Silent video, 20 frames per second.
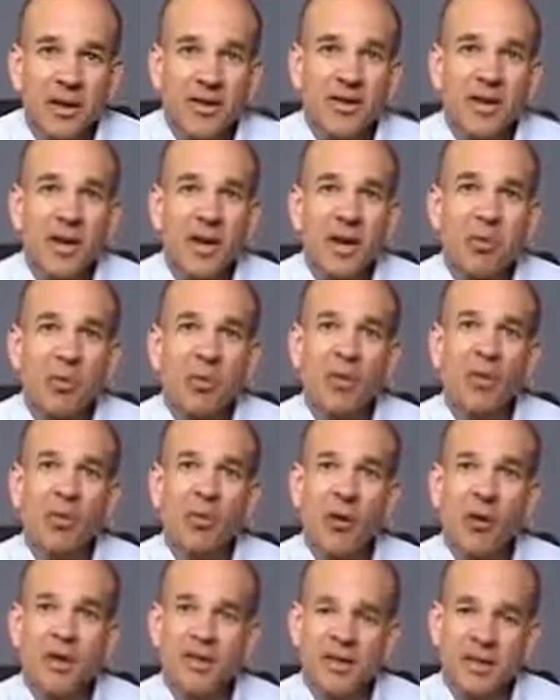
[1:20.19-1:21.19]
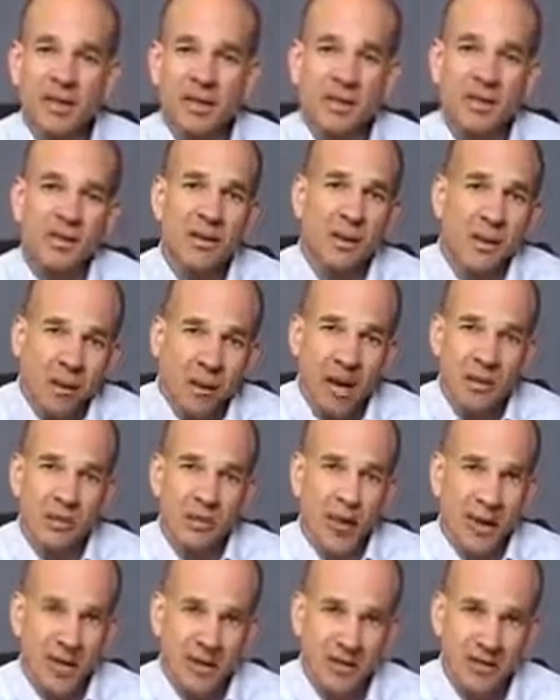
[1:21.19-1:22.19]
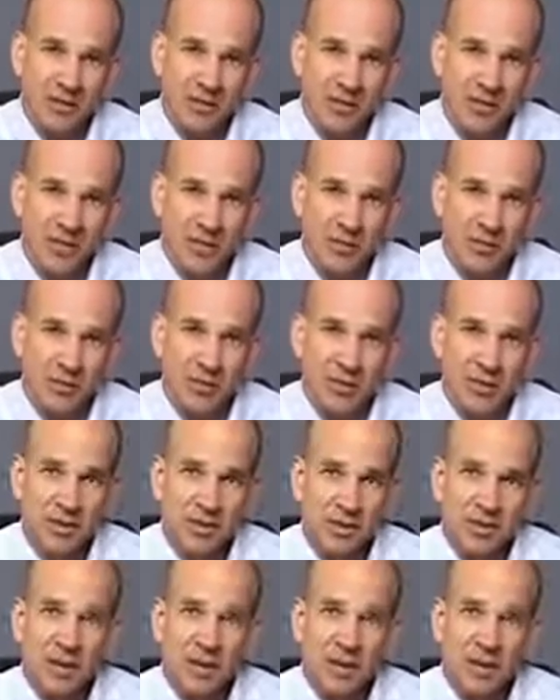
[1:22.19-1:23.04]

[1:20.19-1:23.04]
to company projects on past jobs.